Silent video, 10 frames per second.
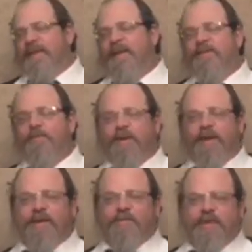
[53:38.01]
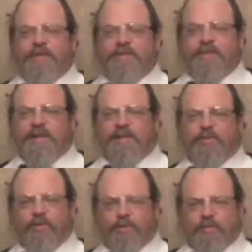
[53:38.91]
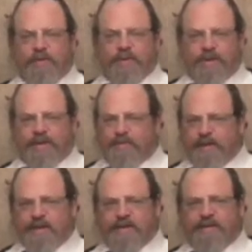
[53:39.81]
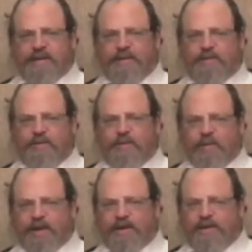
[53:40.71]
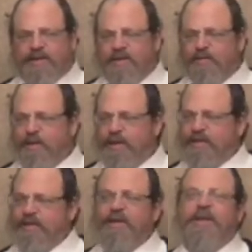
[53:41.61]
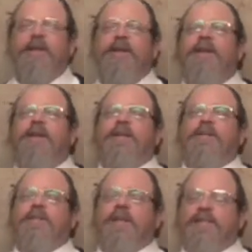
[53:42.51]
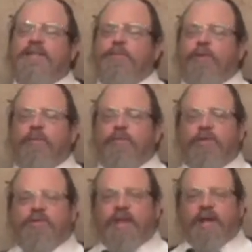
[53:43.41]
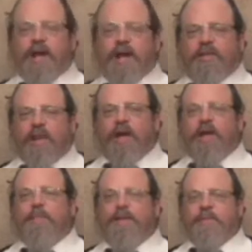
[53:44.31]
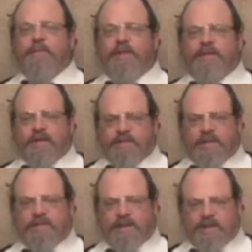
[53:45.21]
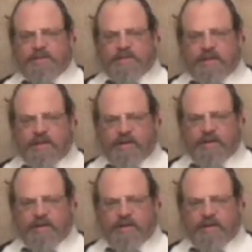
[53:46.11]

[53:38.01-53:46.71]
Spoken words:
In your mind, right? You'll sit in your room and you'll think about it, and you'll be riding it in your mind. So that's the point. Would you say a halacha about something that doesn't exist?